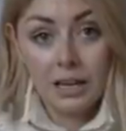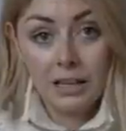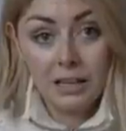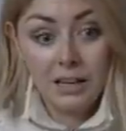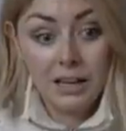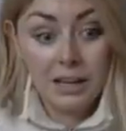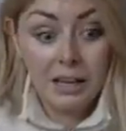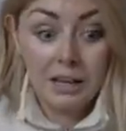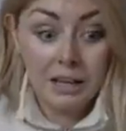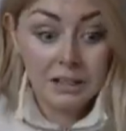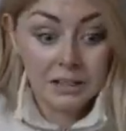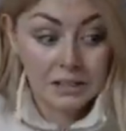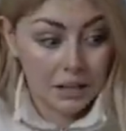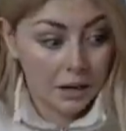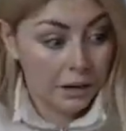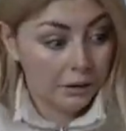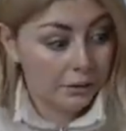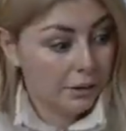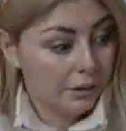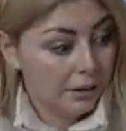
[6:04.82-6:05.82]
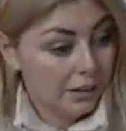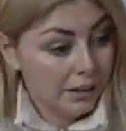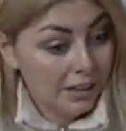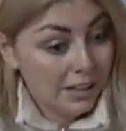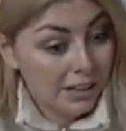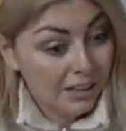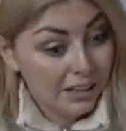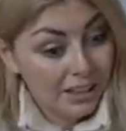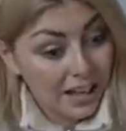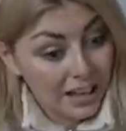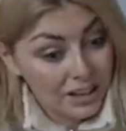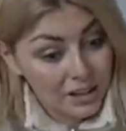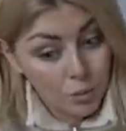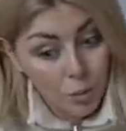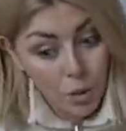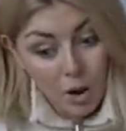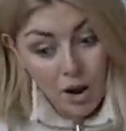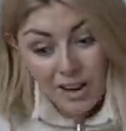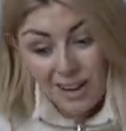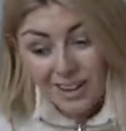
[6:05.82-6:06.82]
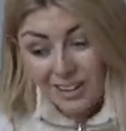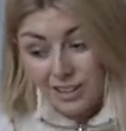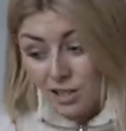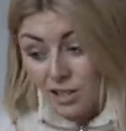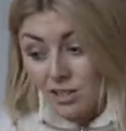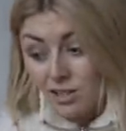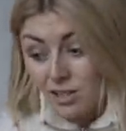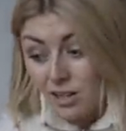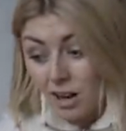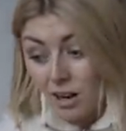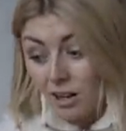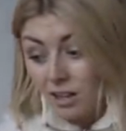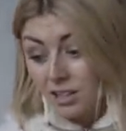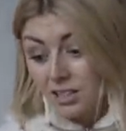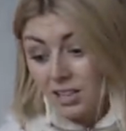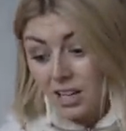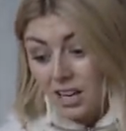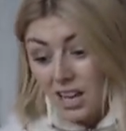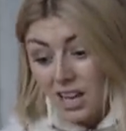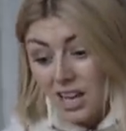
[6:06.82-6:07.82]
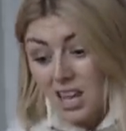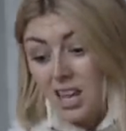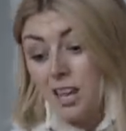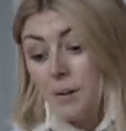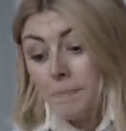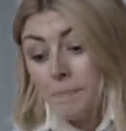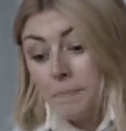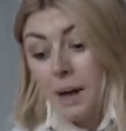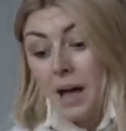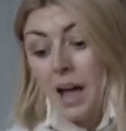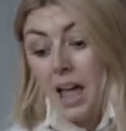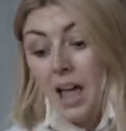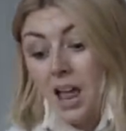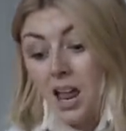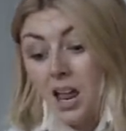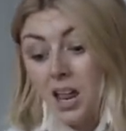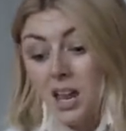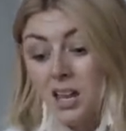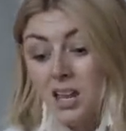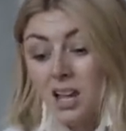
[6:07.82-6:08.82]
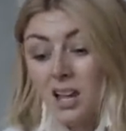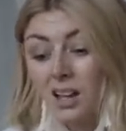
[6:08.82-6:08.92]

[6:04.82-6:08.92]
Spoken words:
in here, so that's why I just stuck to eBay.